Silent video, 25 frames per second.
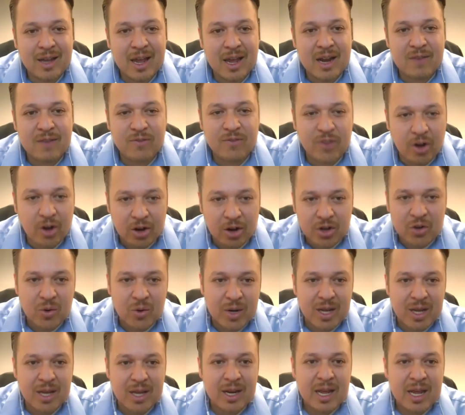And if they're
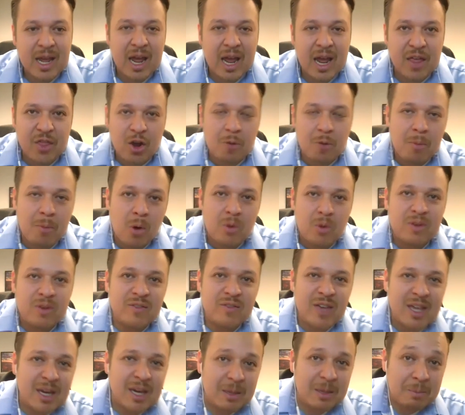doing it and they're
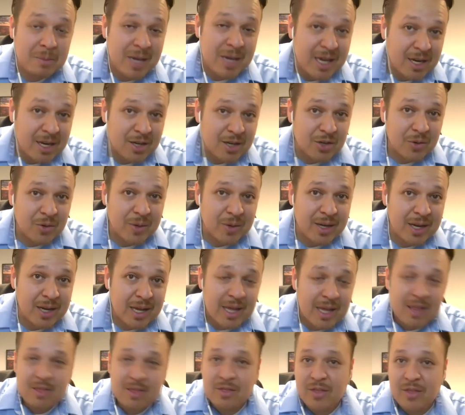motivating me to do it,
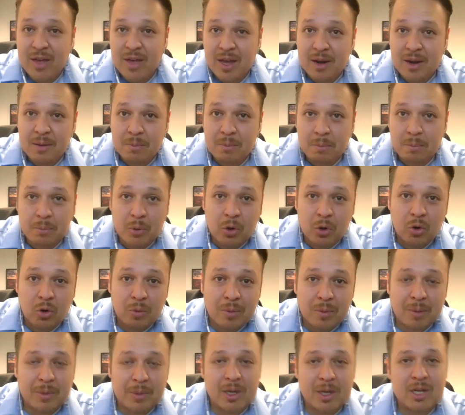then
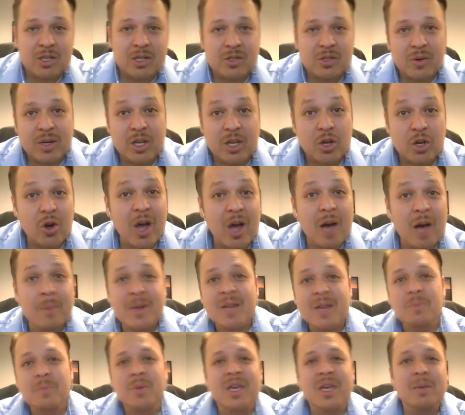boom, I'm going to do it. You know how
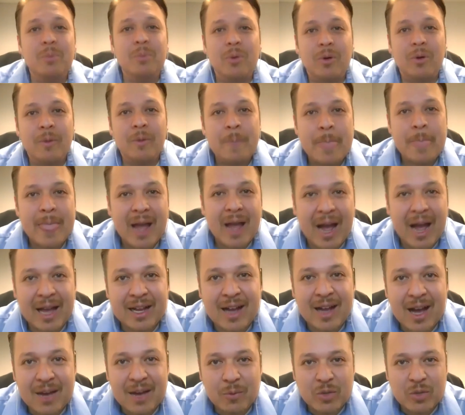many people I
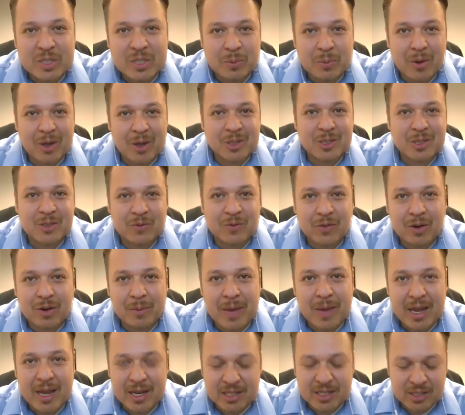got responses from?
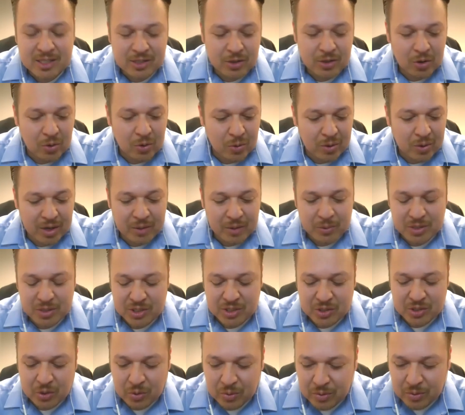And it's so, it was
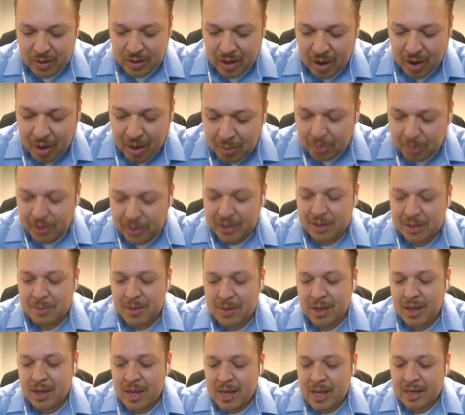so humbling to
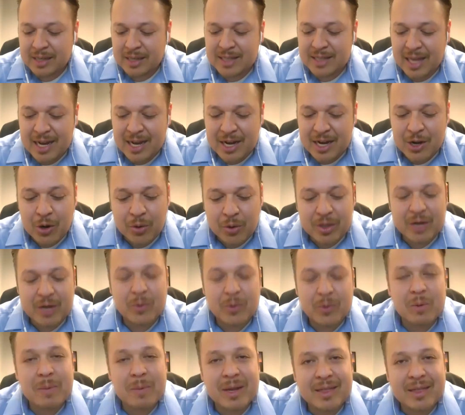me because I didn't know that it
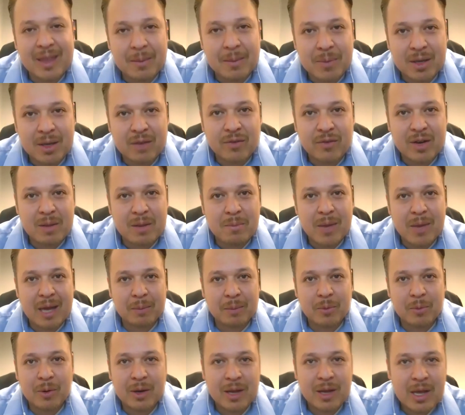would make that big of an impact.
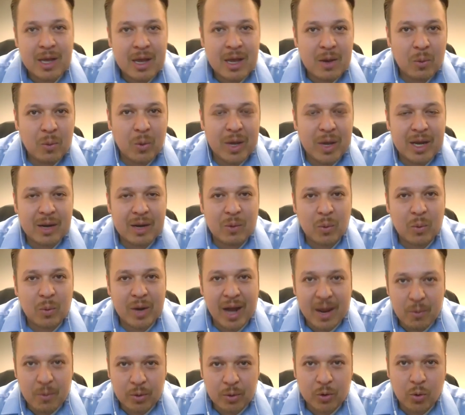But when, when
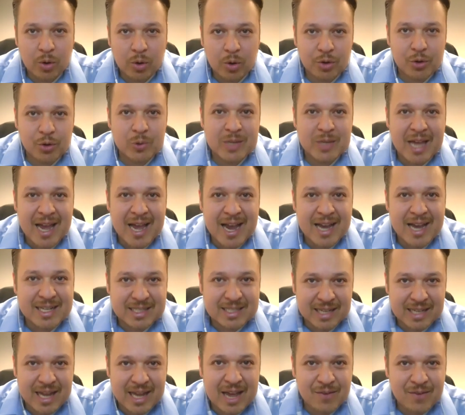I recorded those ads
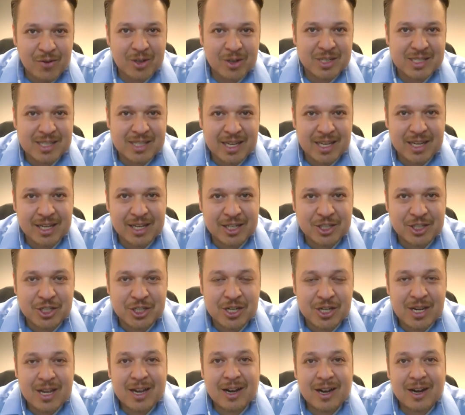live on stage,
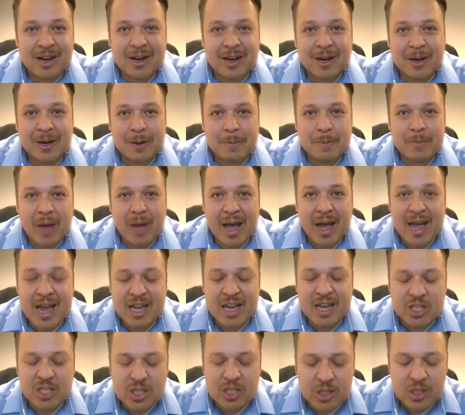um, I
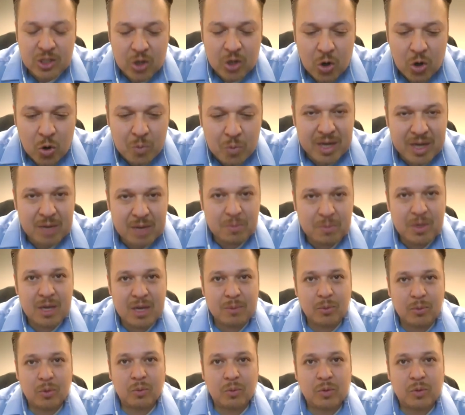had so many
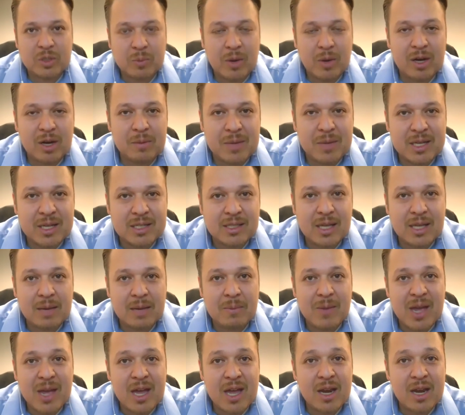people respond to me and say,
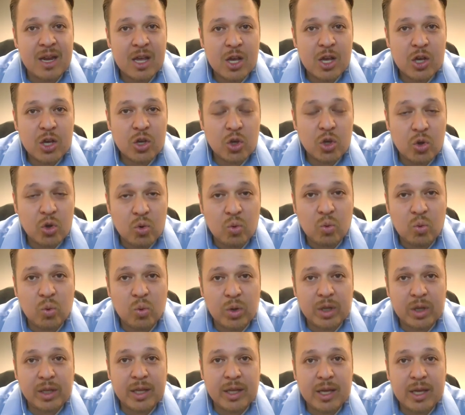man, you
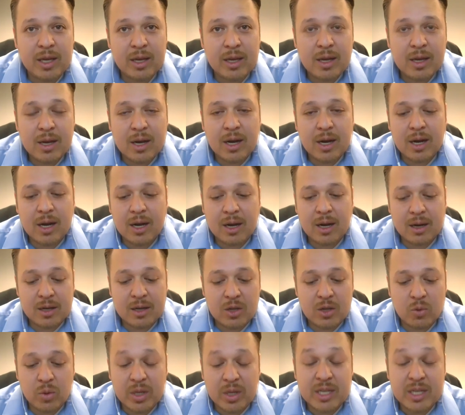really, uh,
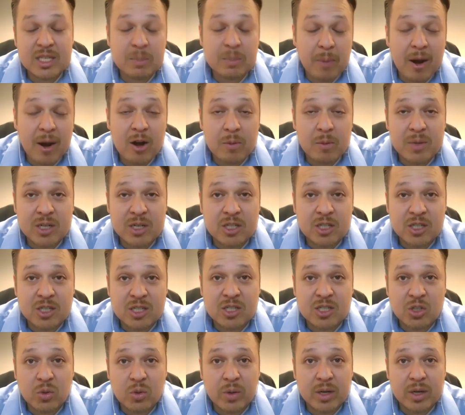you really inspired me to
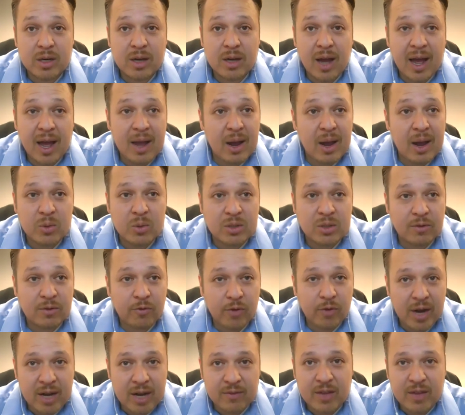just do it. I, I was
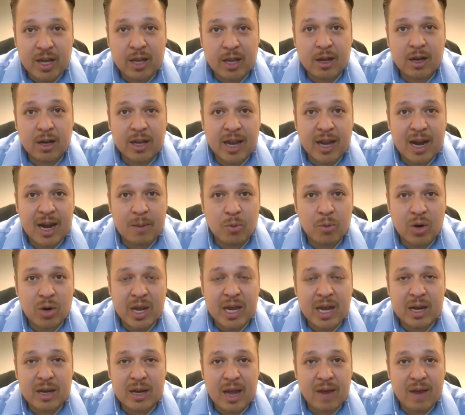afraid of getting on camera.
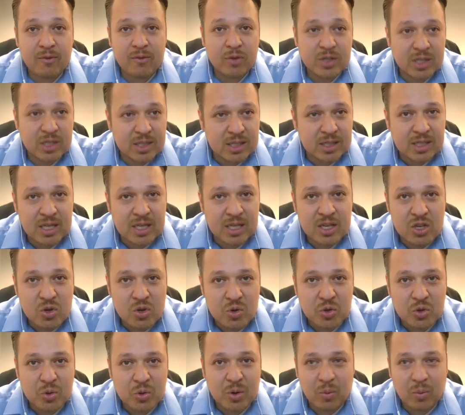And ever since seeing you
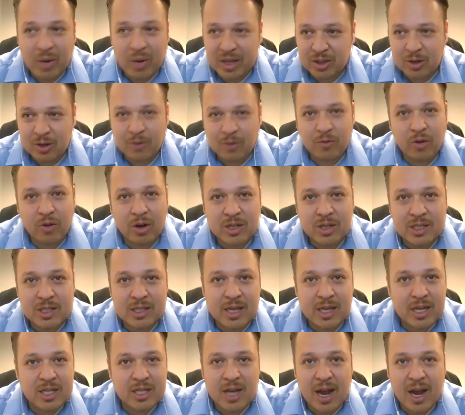do it right there on
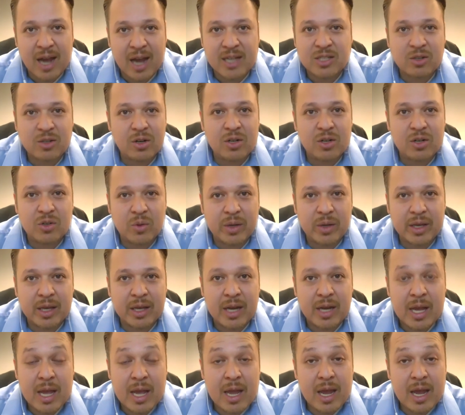stage, I started doing it.